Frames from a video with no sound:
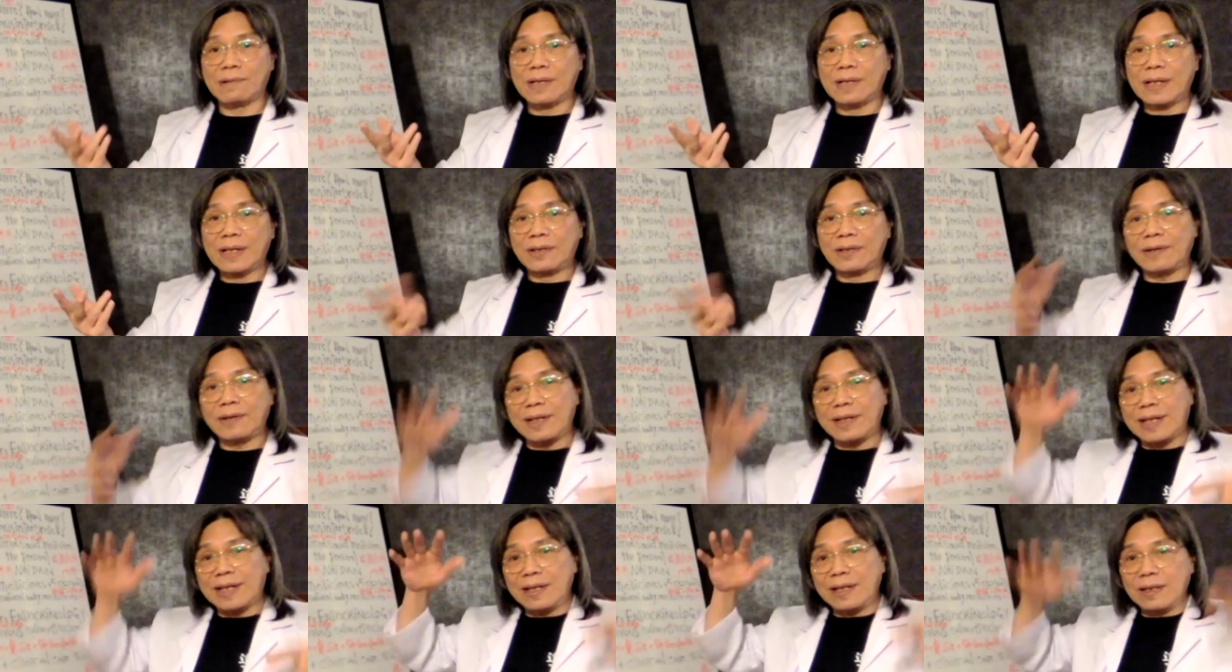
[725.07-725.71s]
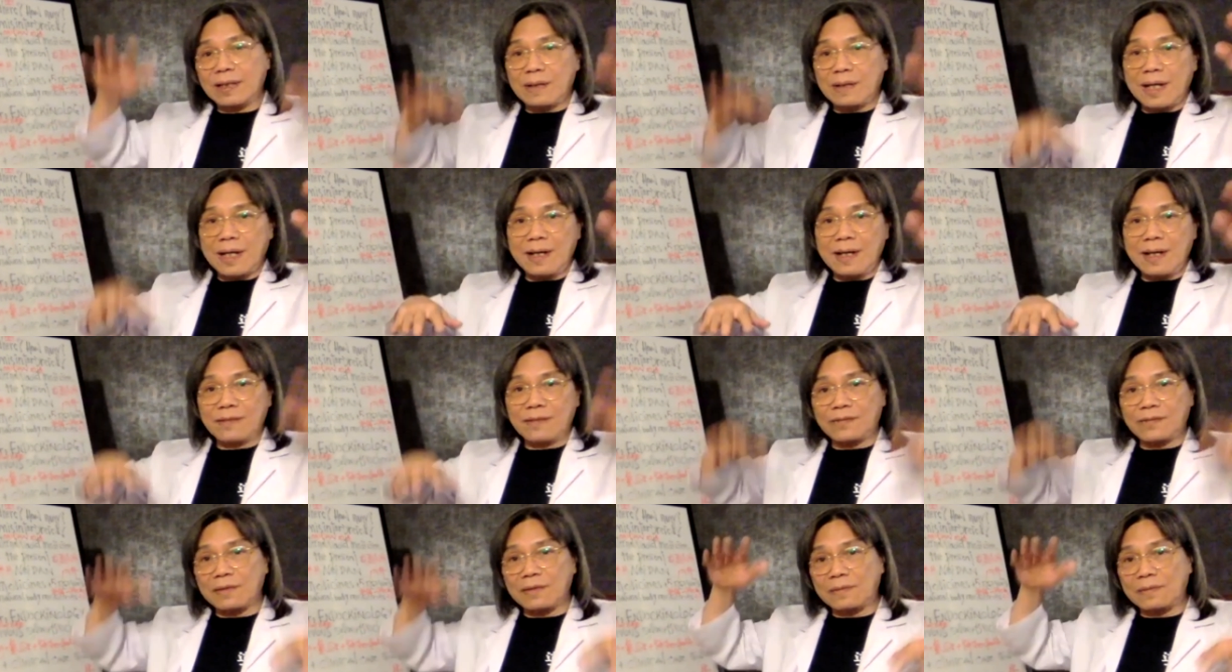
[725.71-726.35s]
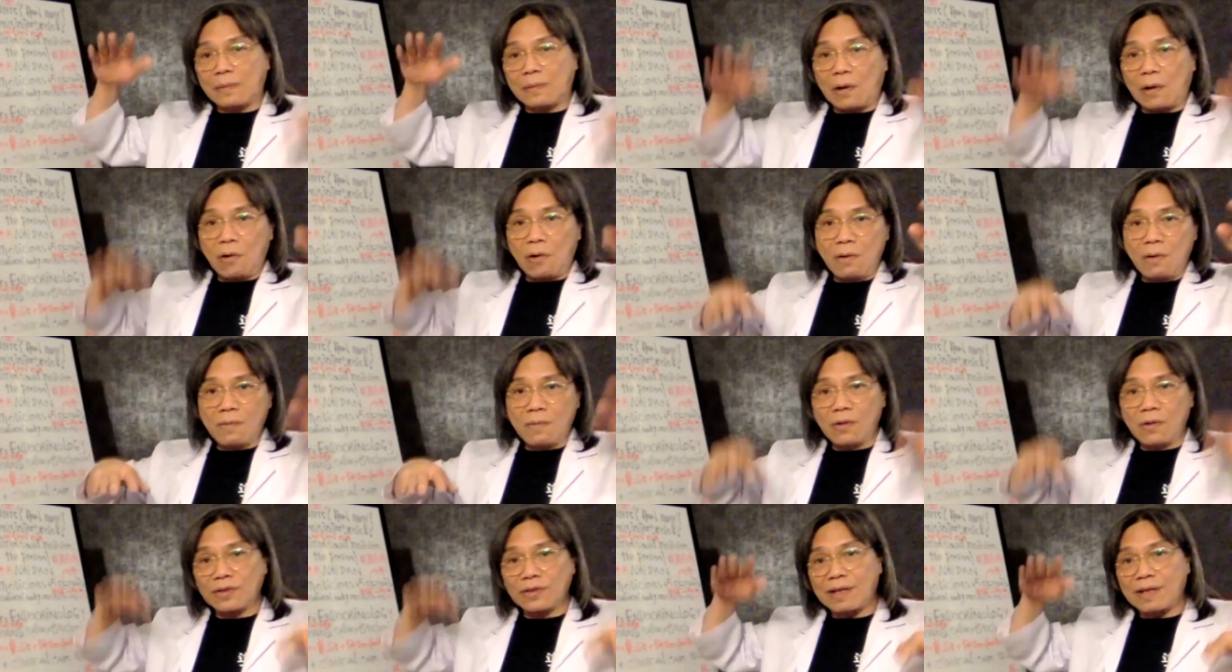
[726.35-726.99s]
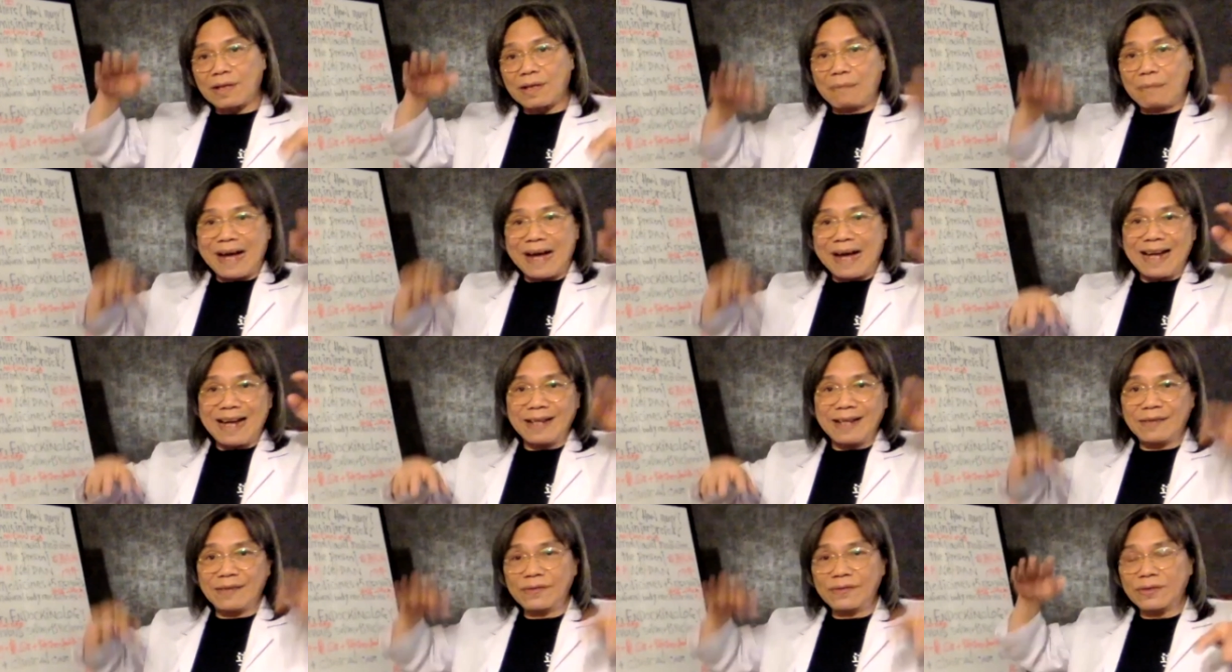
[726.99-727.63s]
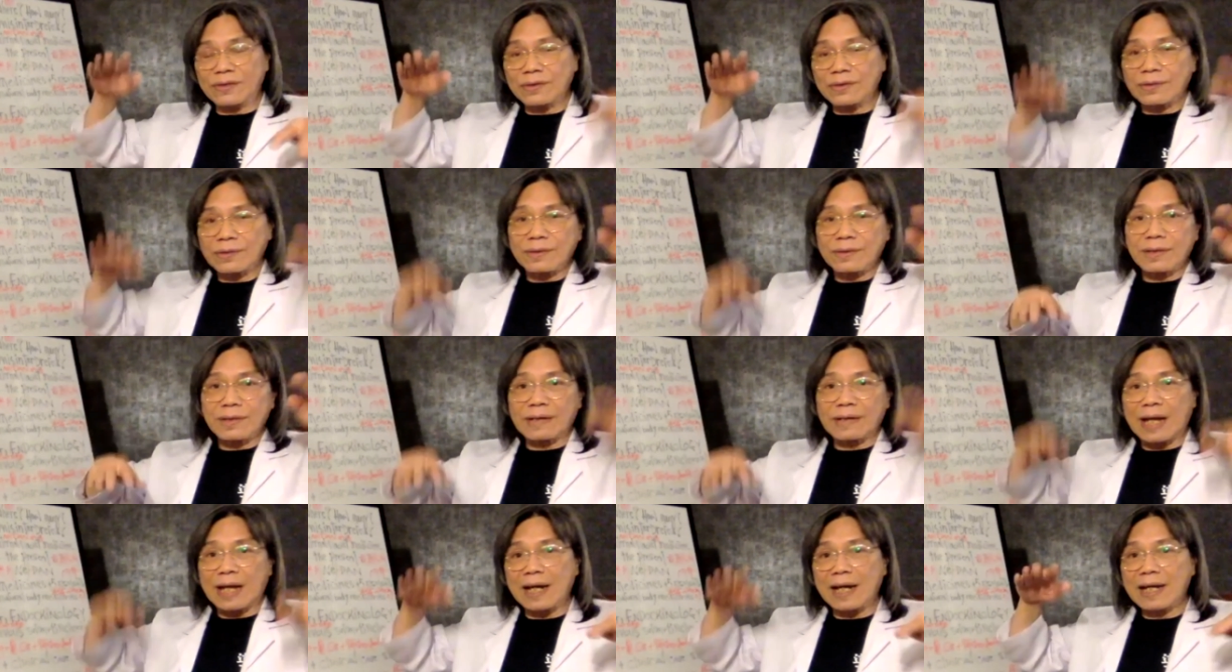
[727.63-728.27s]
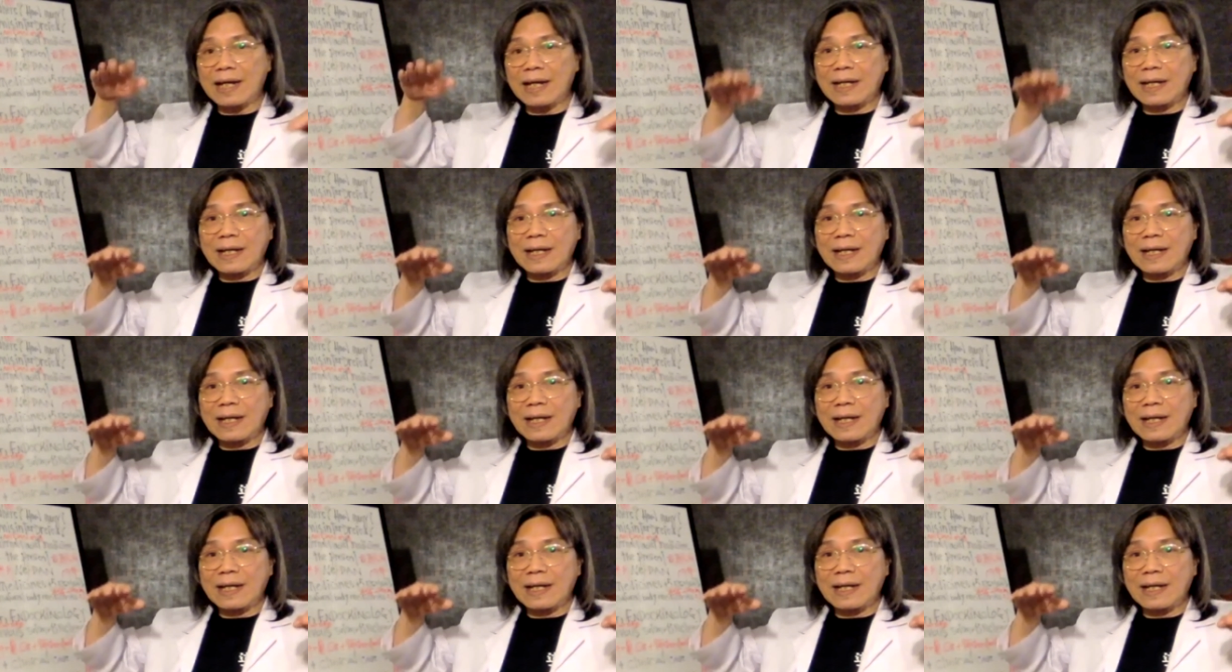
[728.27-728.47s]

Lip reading: So at the end of the day, if the hormones are balanced, okay,